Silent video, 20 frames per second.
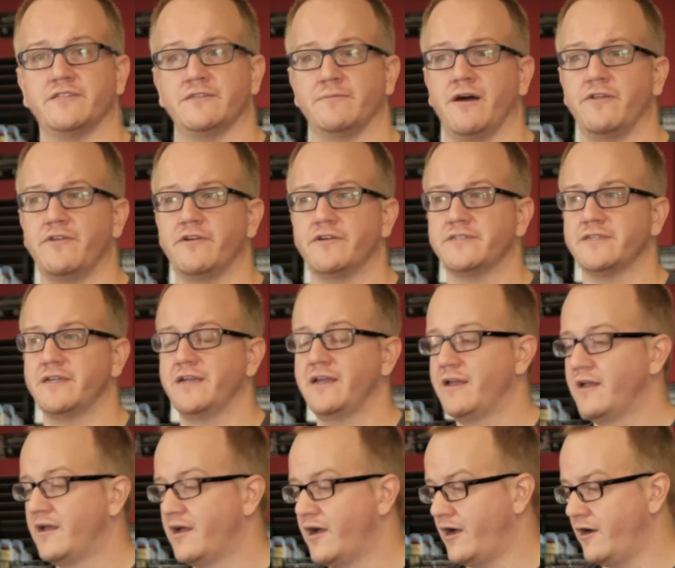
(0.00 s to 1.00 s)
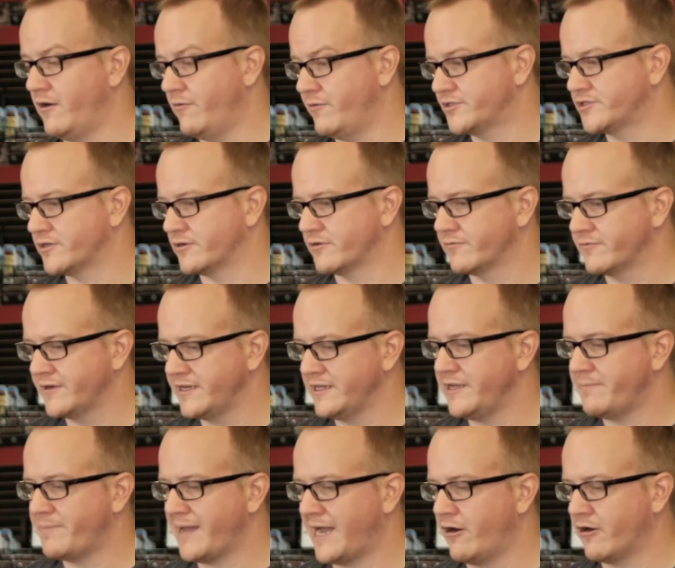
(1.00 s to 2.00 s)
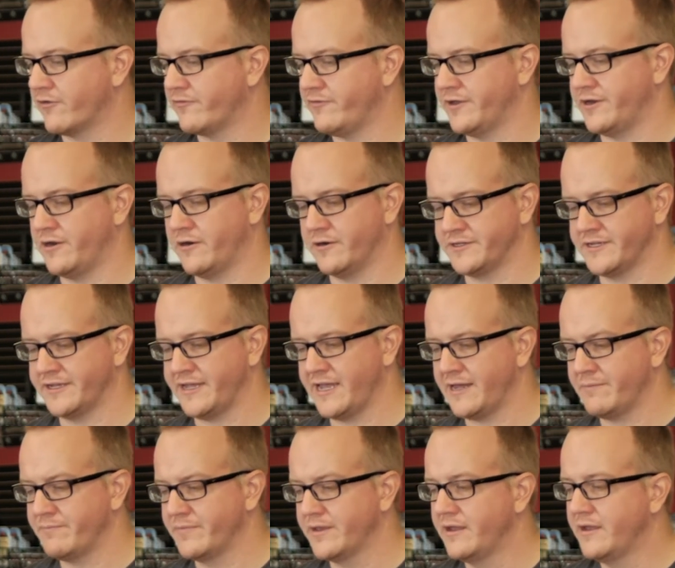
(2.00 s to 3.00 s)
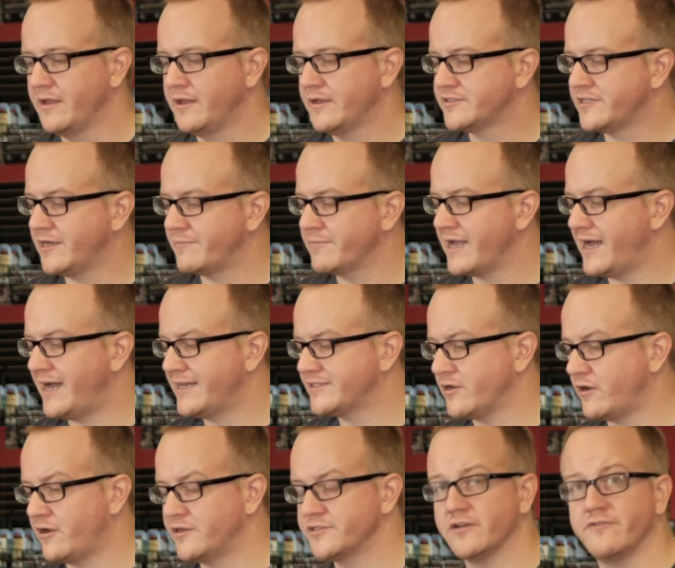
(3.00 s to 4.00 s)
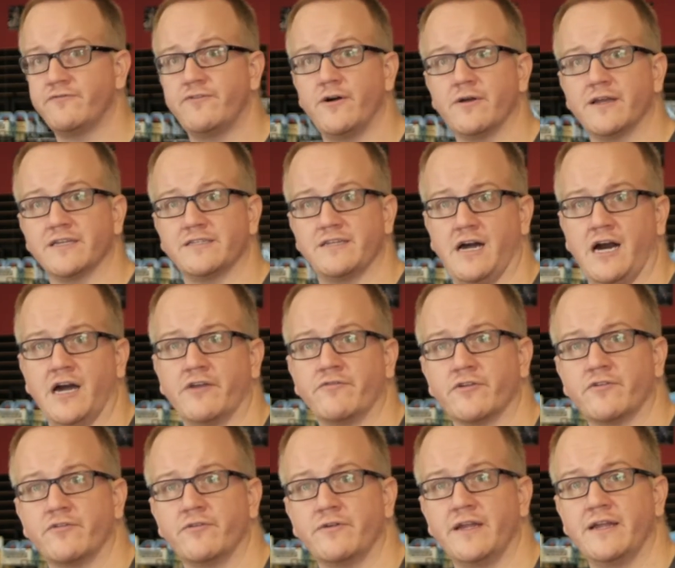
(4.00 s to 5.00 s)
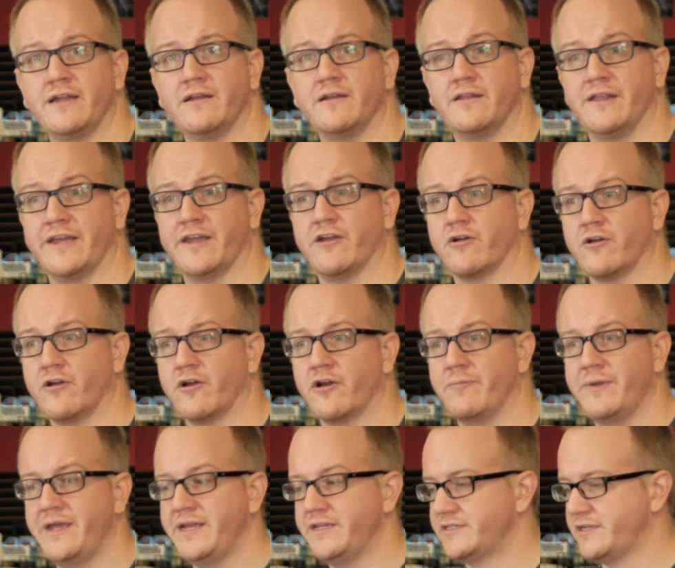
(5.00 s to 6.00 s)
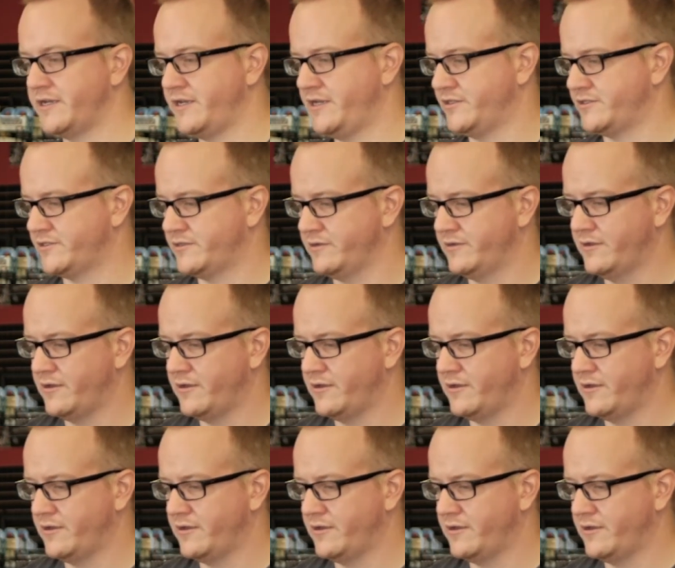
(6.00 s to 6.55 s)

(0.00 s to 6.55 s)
and some others, which are really powerful and hard to get. Some gods also focus on recruiting, like Hermes is